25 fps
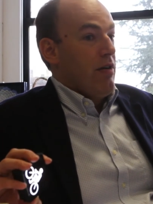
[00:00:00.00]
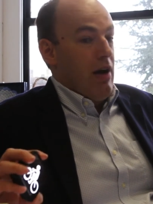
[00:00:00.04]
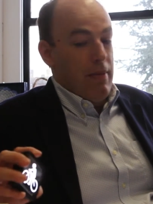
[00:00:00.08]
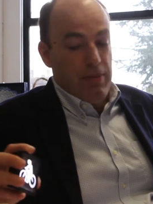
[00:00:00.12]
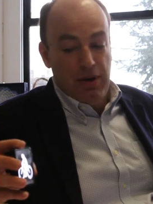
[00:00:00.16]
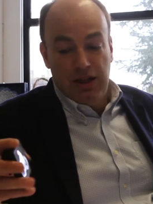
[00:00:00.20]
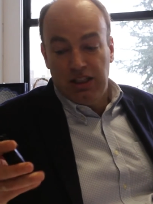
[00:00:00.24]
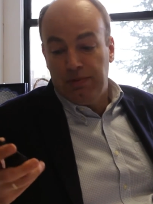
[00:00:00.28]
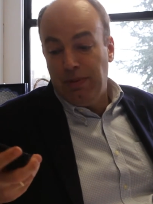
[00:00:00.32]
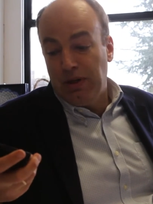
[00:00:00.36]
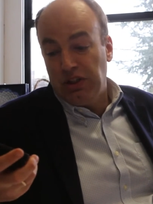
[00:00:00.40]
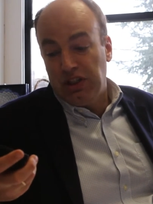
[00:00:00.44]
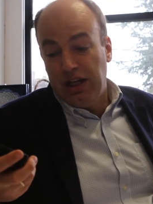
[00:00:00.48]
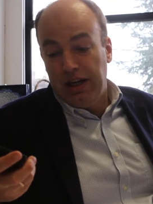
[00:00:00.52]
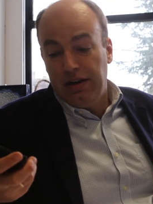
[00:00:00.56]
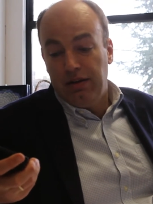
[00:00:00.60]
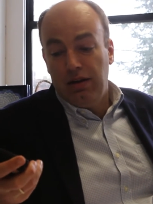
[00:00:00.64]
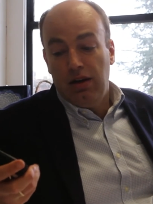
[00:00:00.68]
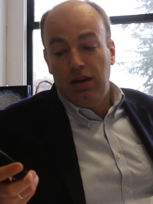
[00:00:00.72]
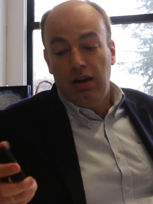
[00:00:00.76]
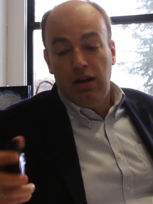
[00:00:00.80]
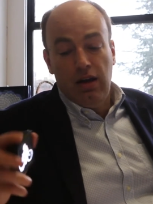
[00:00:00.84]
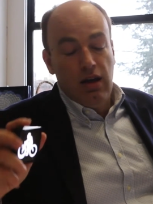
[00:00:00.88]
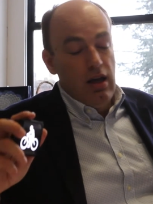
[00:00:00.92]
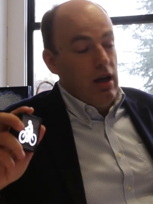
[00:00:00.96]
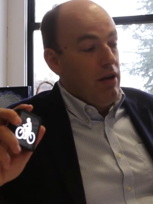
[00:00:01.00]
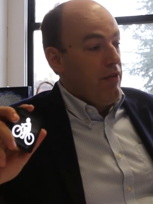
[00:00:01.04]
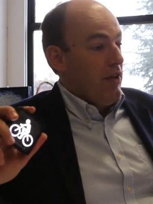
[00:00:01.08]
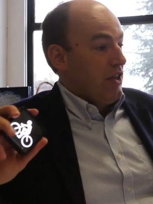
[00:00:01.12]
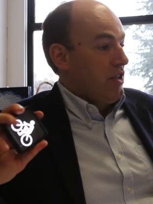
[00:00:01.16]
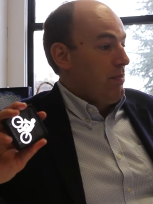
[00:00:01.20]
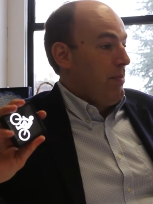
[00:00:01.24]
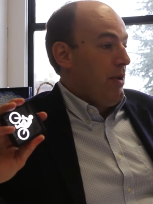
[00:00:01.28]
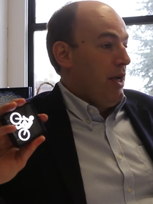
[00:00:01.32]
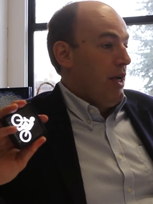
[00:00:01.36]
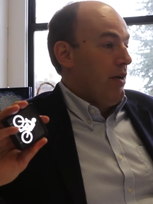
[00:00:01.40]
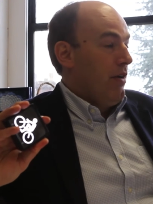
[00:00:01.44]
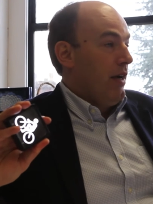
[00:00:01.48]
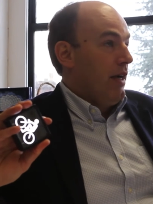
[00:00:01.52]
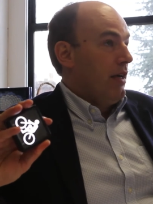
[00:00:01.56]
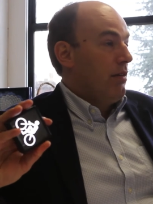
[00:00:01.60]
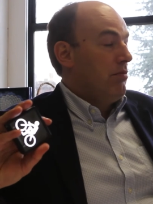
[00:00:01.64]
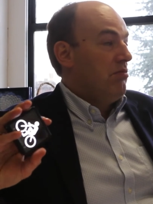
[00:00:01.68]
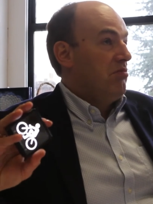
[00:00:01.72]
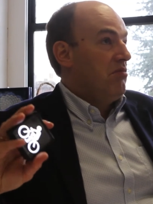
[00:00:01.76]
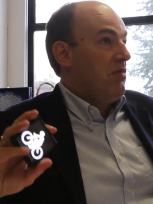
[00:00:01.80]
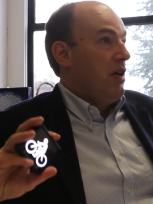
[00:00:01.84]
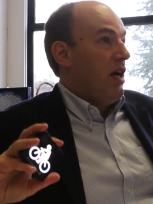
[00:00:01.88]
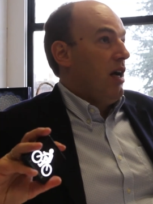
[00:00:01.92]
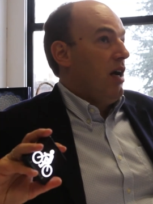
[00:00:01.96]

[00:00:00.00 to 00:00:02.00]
rapidly, especially if that's appearing